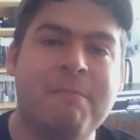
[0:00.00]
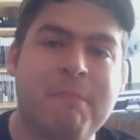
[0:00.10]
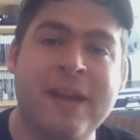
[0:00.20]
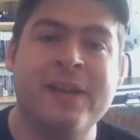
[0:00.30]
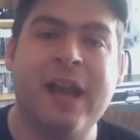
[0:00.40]

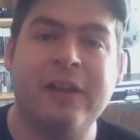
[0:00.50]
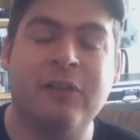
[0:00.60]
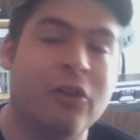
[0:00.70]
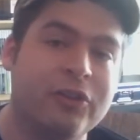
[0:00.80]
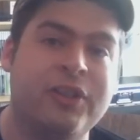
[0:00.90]

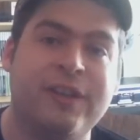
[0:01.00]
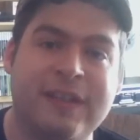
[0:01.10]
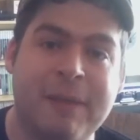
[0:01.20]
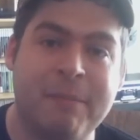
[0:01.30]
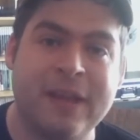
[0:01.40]
midnight
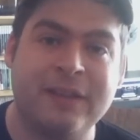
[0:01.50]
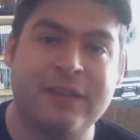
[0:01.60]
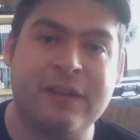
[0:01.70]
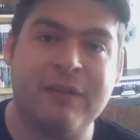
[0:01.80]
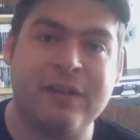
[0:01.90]
launches that I've been
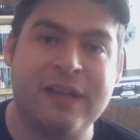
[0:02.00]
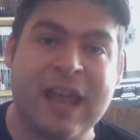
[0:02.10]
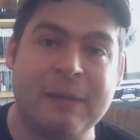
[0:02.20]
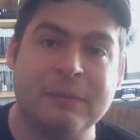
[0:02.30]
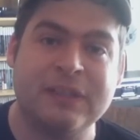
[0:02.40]
to in
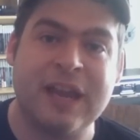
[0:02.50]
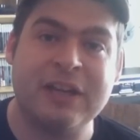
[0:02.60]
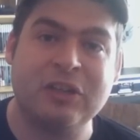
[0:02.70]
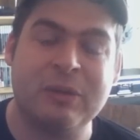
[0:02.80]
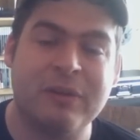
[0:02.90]
Game
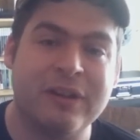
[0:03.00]
Station,